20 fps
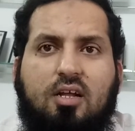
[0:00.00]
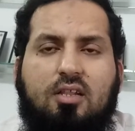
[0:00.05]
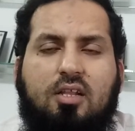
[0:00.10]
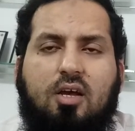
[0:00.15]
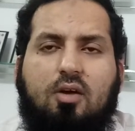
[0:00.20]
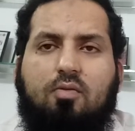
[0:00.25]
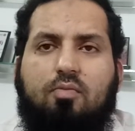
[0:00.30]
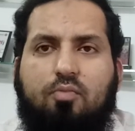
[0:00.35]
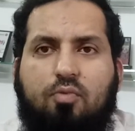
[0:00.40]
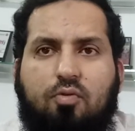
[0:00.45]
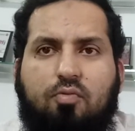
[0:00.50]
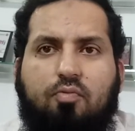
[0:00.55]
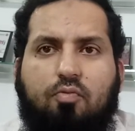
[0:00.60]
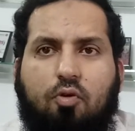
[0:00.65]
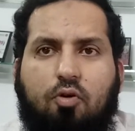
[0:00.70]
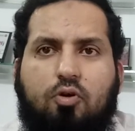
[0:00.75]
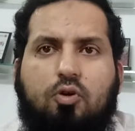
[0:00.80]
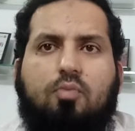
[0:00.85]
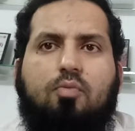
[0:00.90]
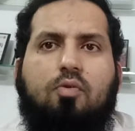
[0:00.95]
They
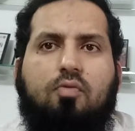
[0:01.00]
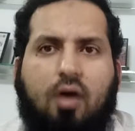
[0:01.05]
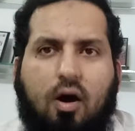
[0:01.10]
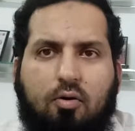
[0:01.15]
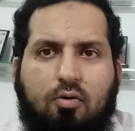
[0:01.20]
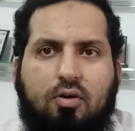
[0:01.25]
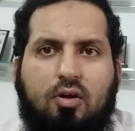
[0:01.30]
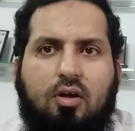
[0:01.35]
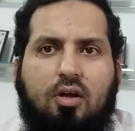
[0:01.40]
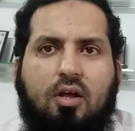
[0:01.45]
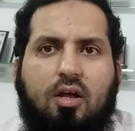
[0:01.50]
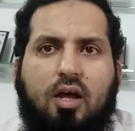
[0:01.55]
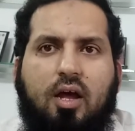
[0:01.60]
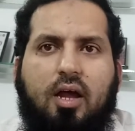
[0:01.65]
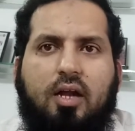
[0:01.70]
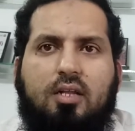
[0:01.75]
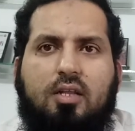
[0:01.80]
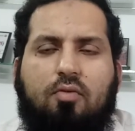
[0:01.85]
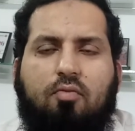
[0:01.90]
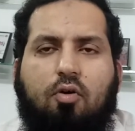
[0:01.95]
want to move out,
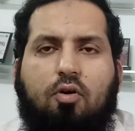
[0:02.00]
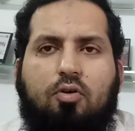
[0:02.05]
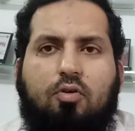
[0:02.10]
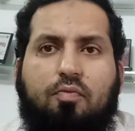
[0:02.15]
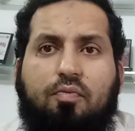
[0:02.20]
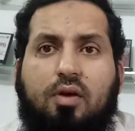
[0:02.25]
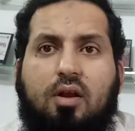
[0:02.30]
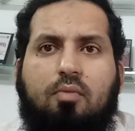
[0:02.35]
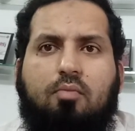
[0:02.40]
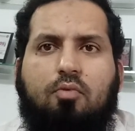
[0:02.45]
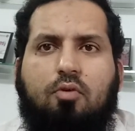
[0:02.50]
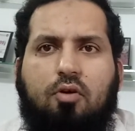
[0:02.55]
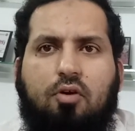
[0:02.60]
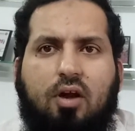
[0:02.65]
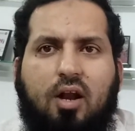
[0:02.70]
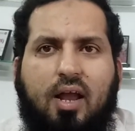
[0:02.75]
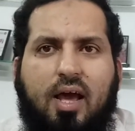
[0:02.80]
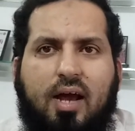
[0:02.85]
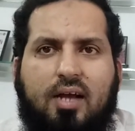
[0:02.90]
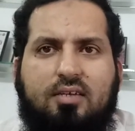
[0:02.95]
and they want to feel more
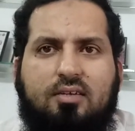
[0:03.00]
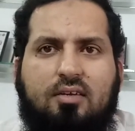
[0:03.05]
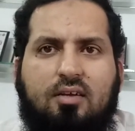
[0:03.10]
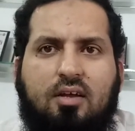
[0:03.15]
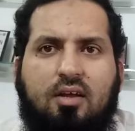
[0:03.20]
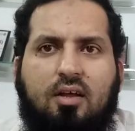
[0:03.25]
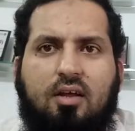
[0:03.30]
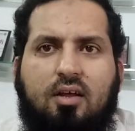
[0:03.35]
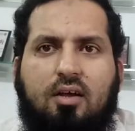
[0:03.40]
relaxed